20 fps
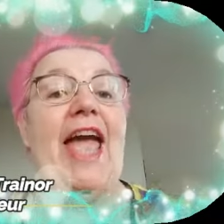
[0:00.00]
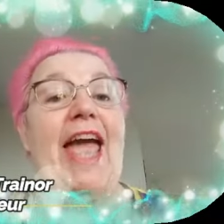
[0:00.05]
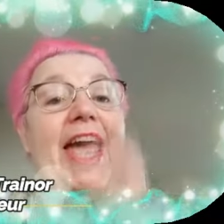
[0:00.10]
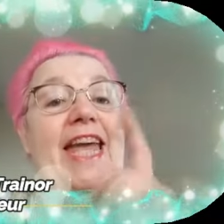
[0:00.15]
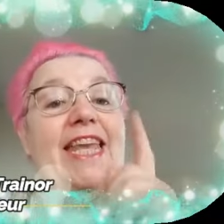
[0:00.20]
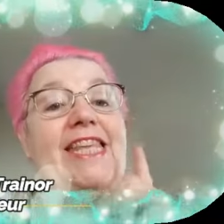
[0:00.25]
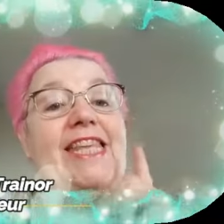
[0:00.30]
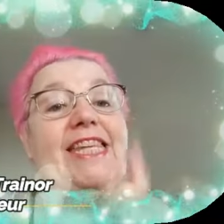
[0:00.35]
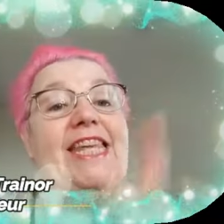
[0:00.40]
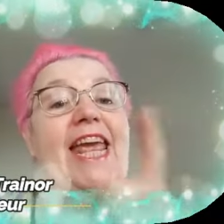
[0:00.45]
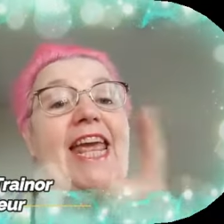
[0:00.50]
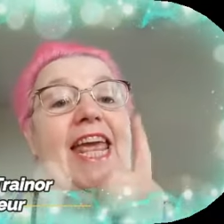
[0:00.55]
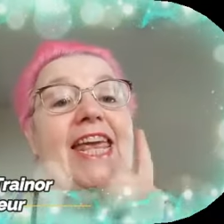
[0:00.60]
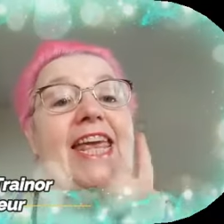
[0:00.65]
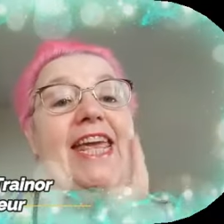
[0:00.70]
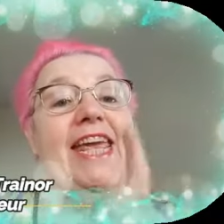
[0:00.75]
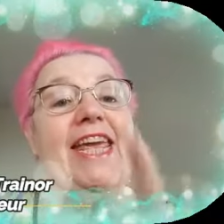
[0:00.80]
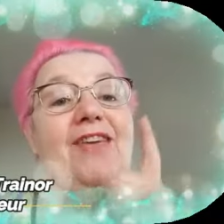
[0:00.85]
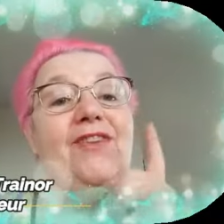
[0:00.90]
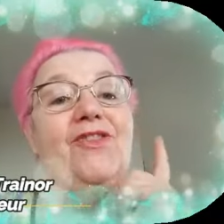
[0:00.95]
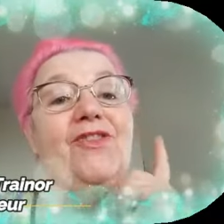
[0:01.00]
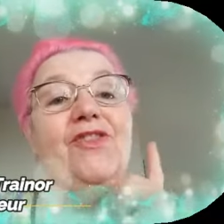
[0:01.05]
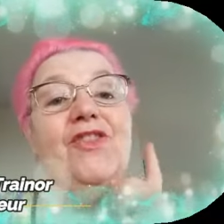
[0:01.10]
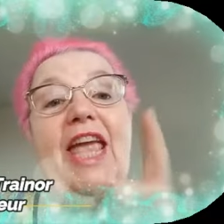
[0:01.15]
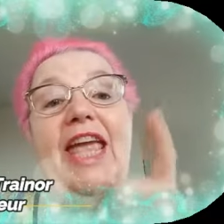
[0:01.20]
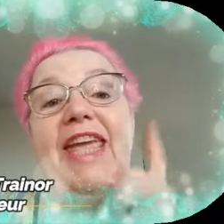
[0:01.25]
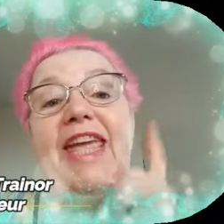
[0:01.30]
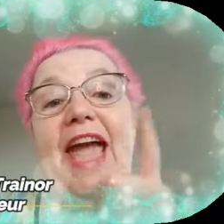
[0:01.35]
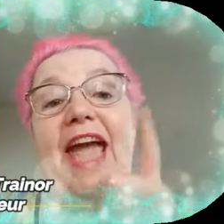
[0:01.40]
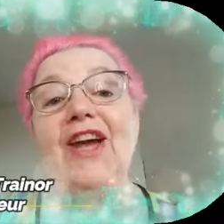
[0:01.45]
And today is
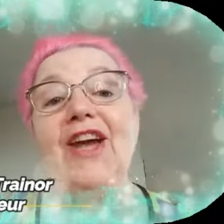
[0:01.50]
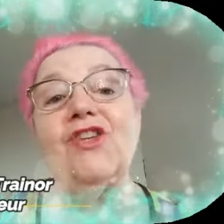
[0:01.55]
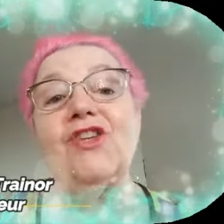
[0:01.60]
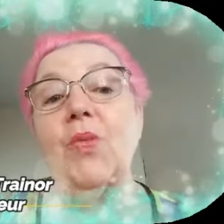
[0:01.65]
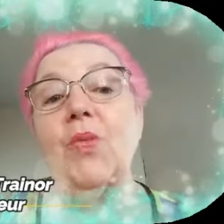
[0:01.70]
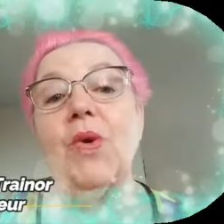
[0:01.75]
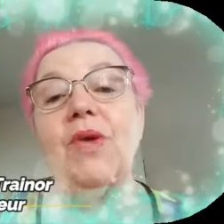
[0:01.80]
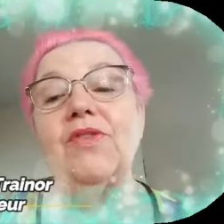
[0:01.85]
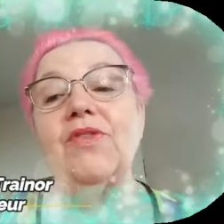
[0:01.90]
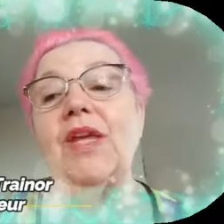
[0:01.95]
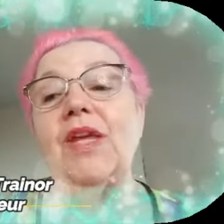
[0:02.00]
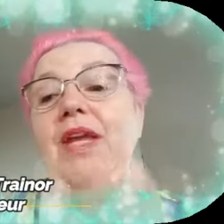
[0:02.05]
Take Action Wednesday.